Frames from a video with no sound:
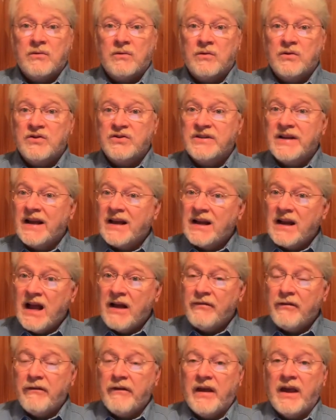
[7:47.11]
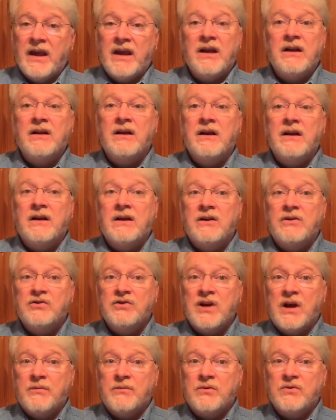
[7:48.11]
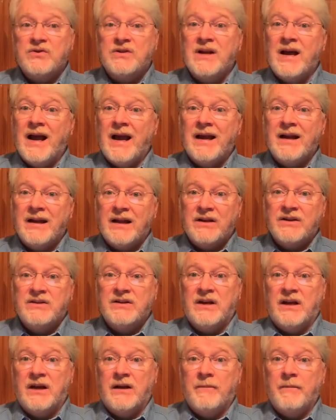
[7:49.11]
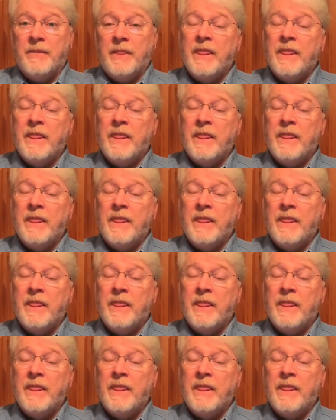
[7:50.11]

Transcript: the second half of 8, chapters 9 and 10.